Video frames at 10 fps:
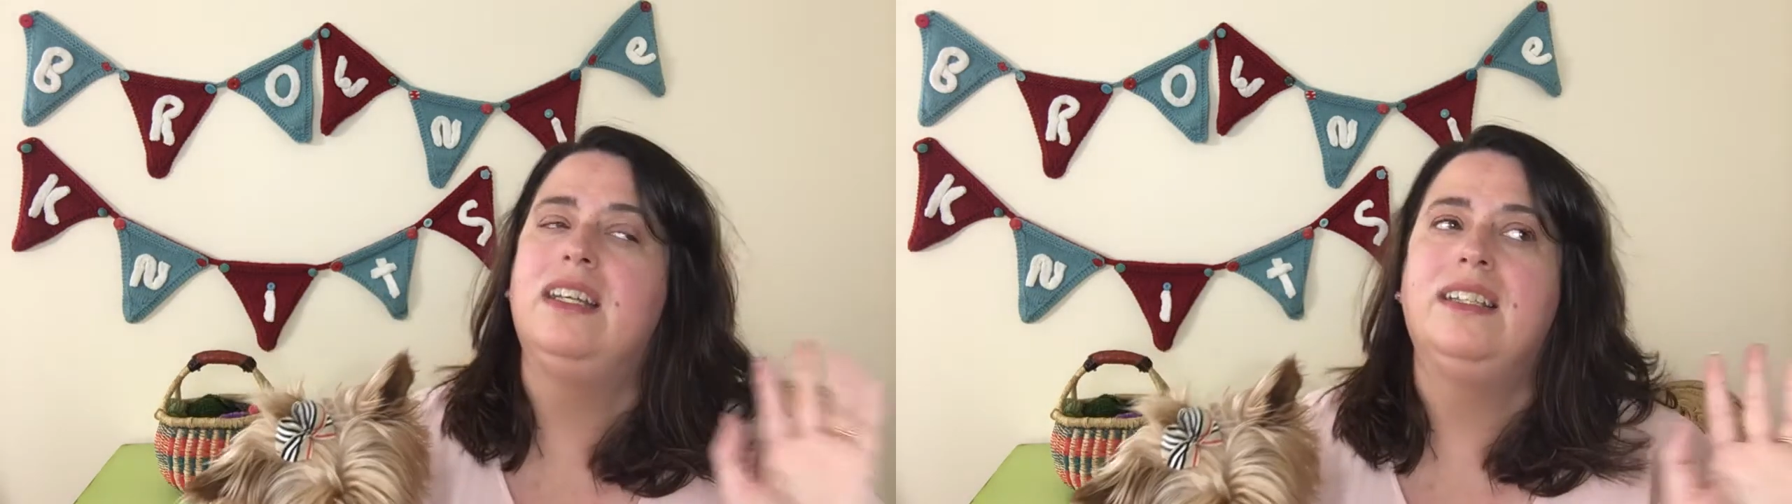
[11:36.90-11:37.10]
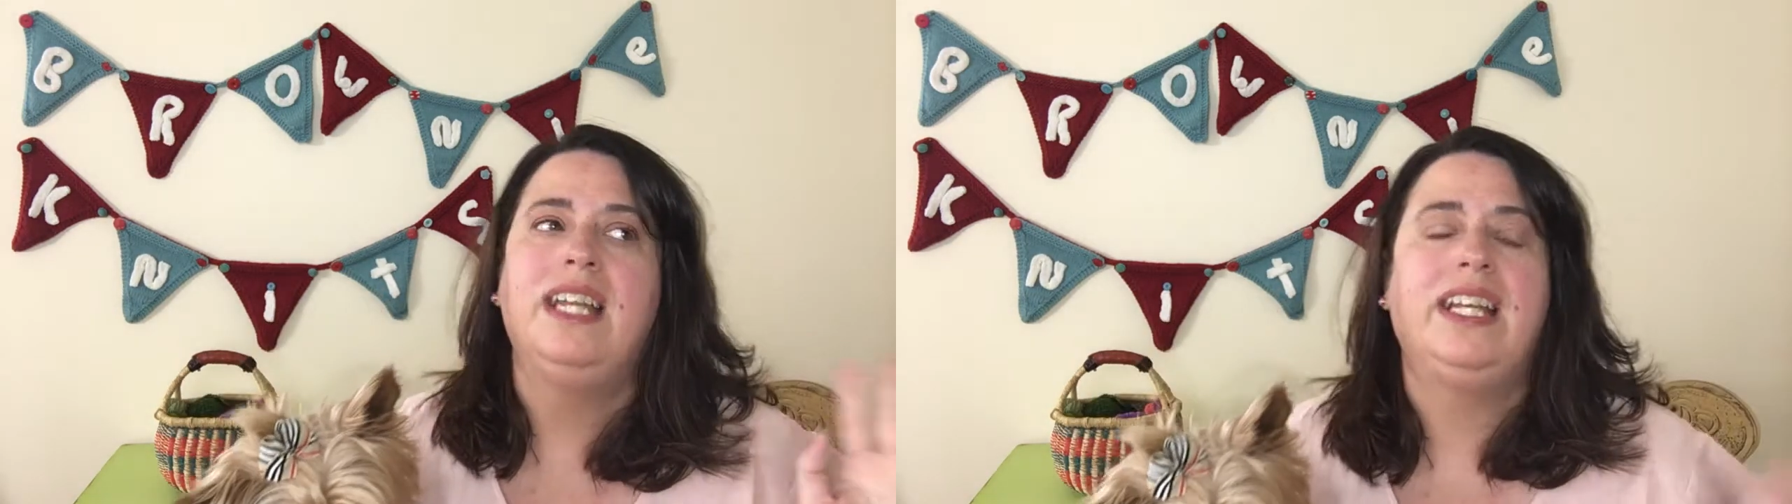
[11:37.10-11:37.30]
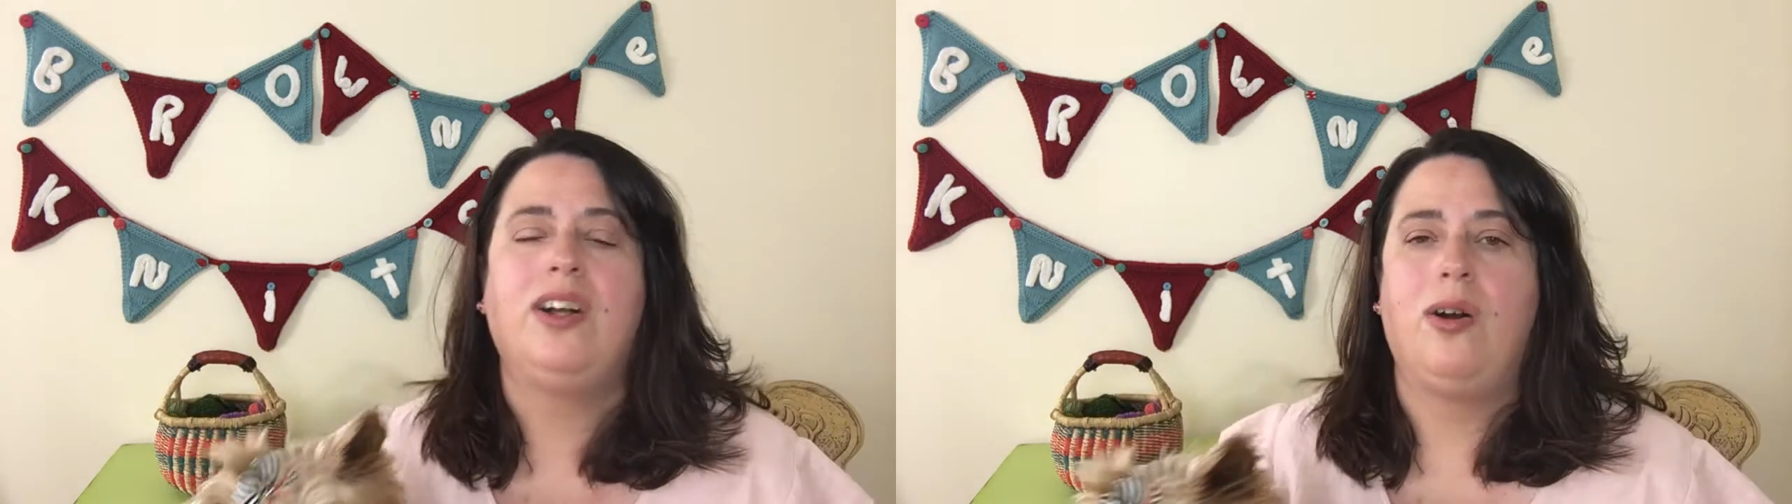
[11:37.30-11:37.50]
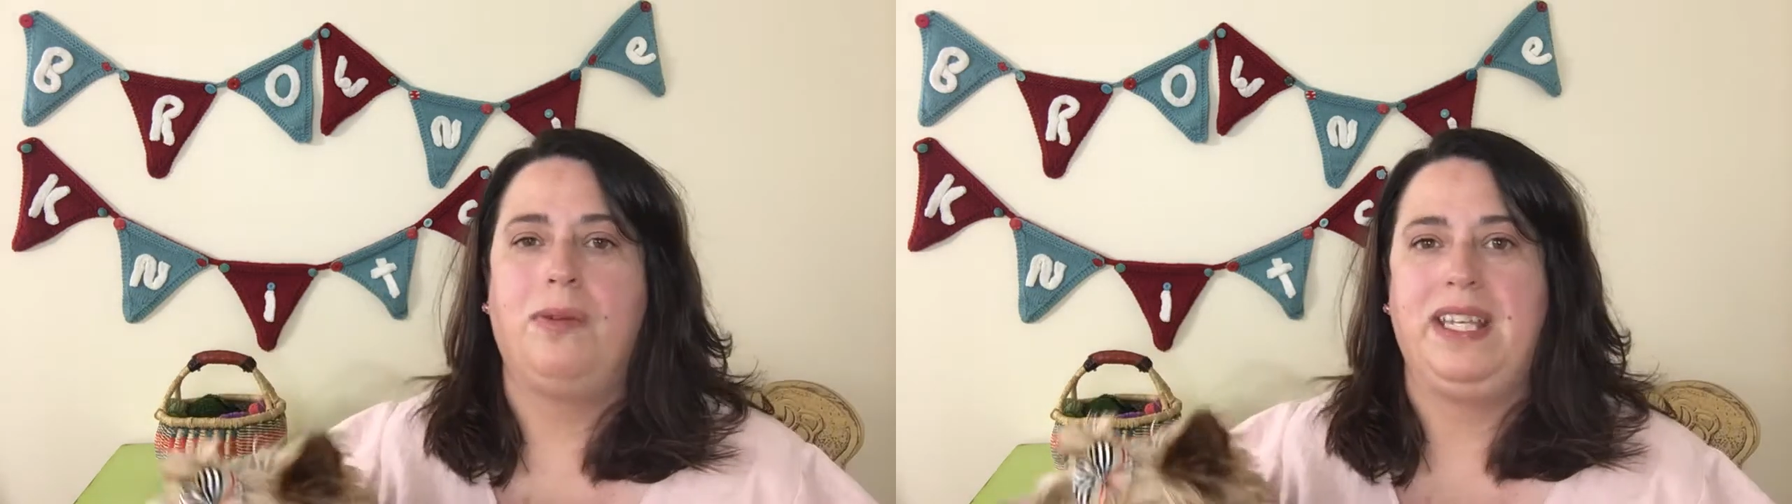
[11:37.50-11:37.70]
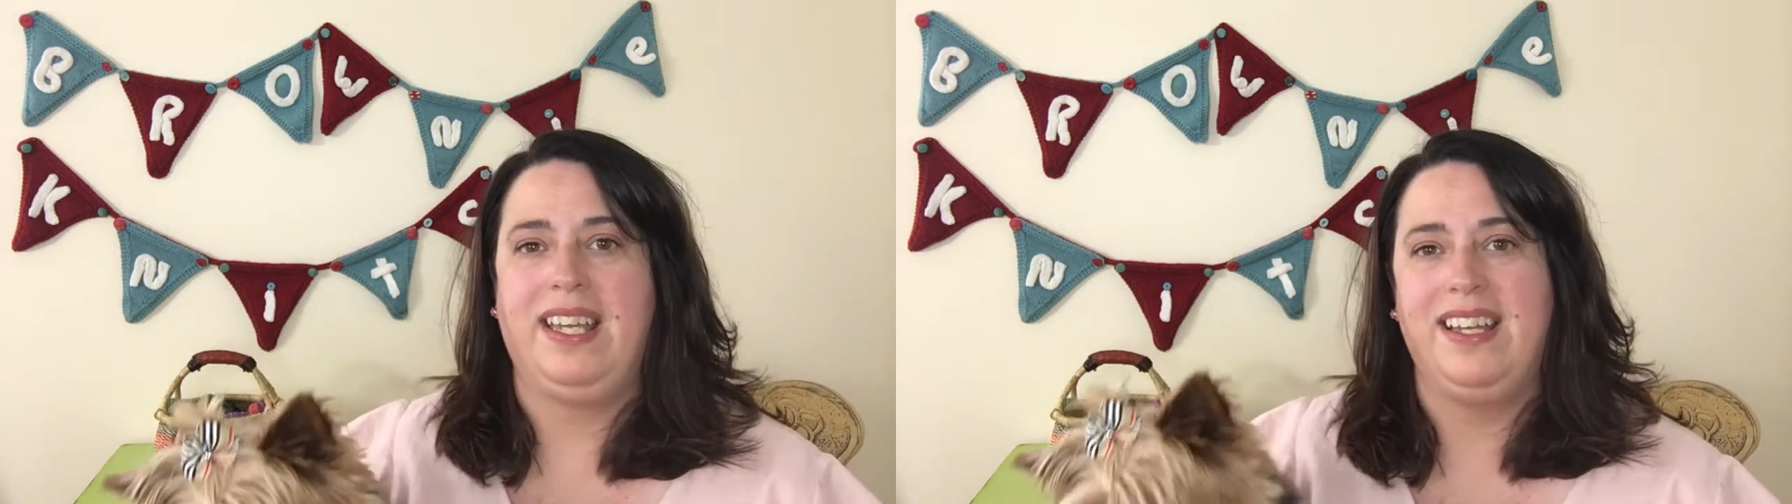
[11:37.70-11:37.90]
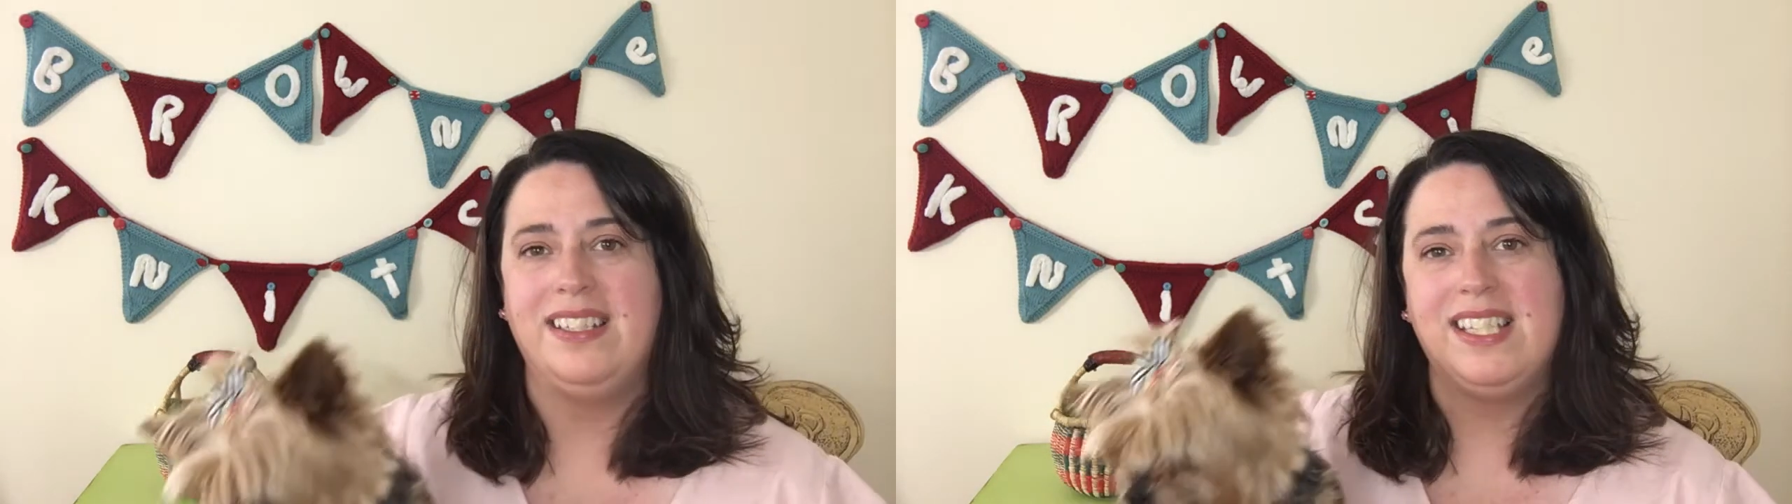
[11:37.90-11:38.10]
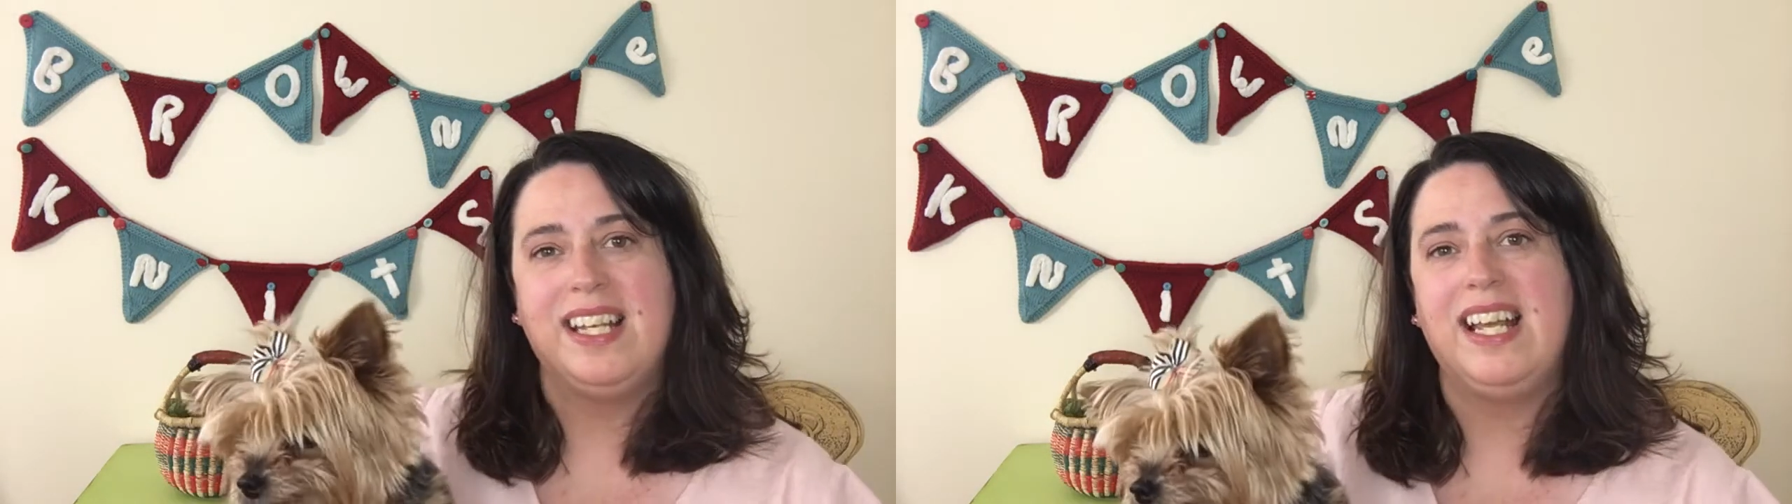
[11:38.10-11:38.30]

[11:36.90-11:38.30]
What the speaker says: knitting all weekend.